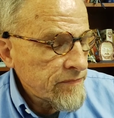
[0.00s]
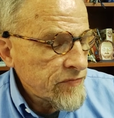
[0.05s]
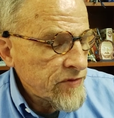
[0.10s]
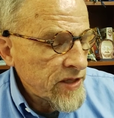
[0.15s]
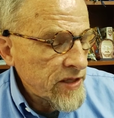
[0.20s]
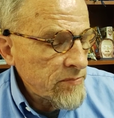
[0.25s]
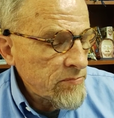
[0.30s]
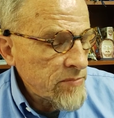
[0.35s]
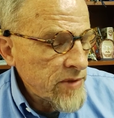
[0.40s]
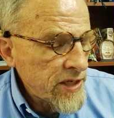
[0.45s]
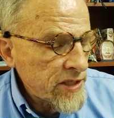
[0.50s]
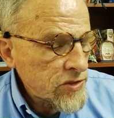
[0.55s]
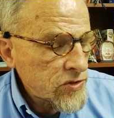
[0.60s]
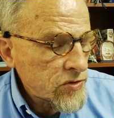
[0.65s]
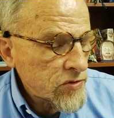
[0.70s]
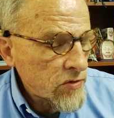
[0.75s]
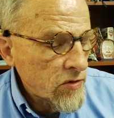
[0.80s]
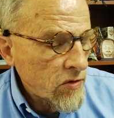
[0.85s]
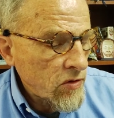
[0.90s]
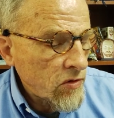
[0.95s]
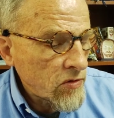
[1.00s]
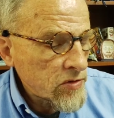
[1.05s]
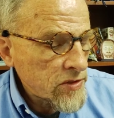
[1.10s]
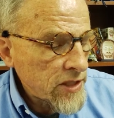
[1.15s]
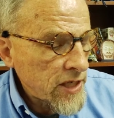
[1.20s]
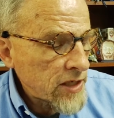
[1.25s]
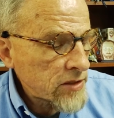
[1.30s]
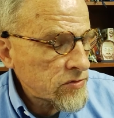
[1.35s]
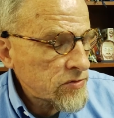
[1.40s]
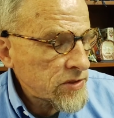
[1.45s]
Then measure all
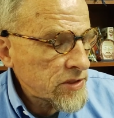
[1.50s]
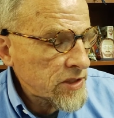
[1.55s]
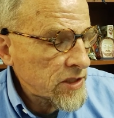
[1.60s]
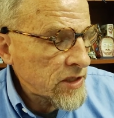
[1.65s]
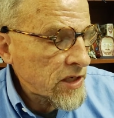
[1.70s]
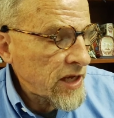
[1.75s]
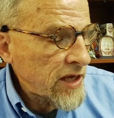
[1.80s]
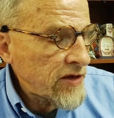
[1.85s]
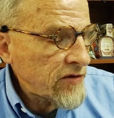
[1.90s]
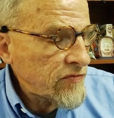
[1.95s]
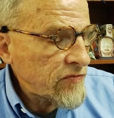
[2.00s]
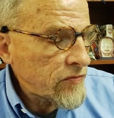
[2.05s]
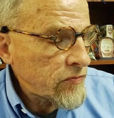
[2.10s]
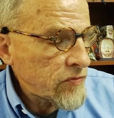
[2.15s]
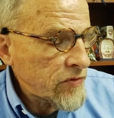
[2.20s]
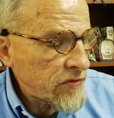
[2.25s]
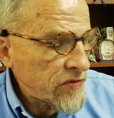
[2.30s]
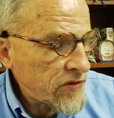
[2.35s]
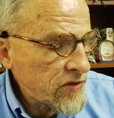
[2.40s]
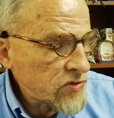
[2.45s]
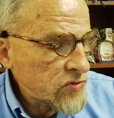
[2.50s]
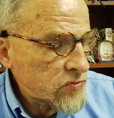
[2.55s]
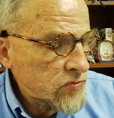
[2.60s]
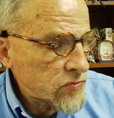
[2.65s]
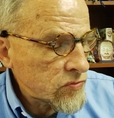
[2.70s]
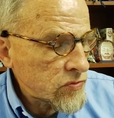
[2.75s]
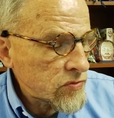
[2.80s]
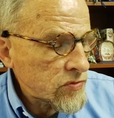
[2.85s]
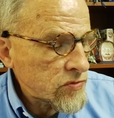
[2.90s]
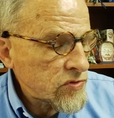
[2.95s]
doctrine and life with this
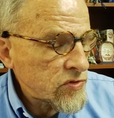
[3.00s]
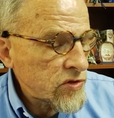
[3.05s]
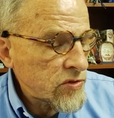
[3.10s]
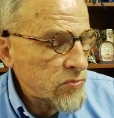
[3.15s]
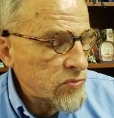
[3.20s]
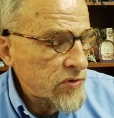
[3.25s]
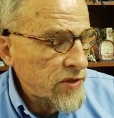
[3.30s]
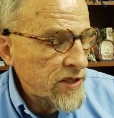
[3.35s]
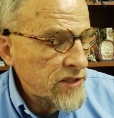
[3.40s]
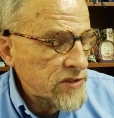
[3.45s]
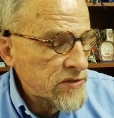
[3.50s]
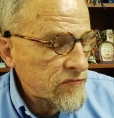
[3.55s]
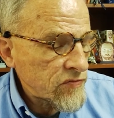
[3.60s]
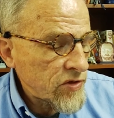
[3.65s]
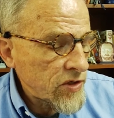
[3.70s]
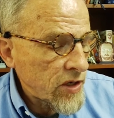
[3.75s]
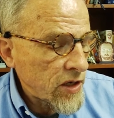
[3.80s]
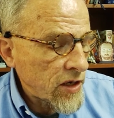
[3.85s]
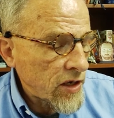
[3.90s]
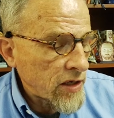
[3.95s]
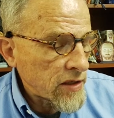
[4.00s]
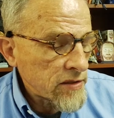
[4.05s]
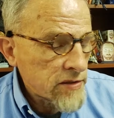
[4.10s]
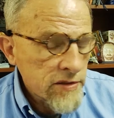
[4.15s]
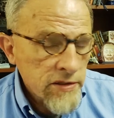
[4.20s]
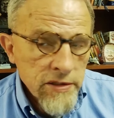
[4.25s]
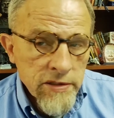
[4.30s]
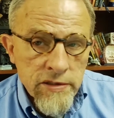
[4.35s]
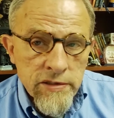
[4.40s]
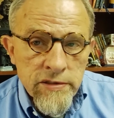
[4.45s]
rule to the praise of God,
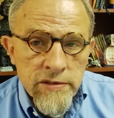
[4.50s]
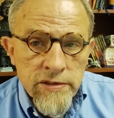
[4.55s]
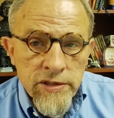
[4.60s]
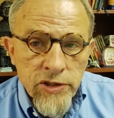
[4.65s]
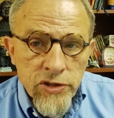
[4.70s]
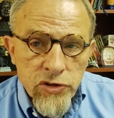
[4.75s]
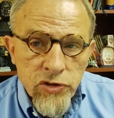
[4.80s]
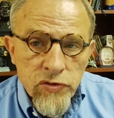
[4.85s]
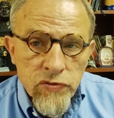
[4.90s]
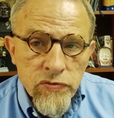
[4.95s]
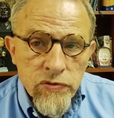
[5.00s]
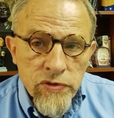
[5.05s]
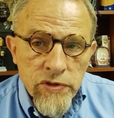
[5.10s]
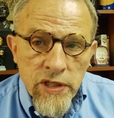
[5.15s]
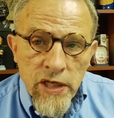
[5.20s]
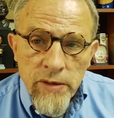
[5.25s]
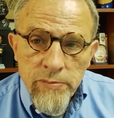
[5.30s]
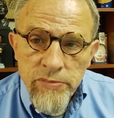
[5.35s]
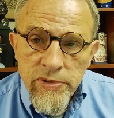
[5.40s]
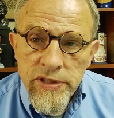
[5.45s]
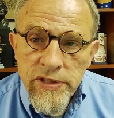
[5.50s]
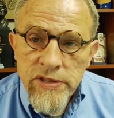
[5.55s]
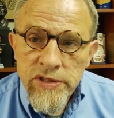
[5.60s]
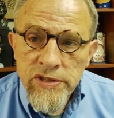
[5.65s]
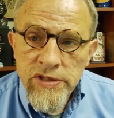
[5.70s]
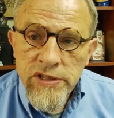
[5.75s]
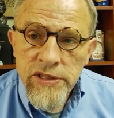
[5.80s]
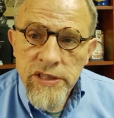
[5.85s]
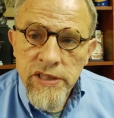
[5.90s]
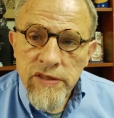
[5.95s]
and you will not be
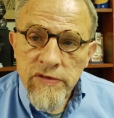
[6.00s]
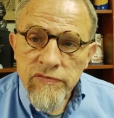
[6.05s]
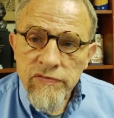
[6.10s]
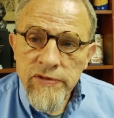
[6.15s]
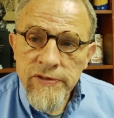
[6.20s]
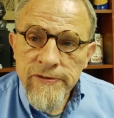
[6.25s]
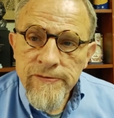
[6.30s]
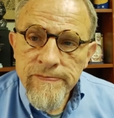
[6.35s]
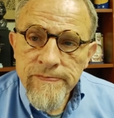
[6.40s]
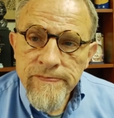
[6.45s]
deceived.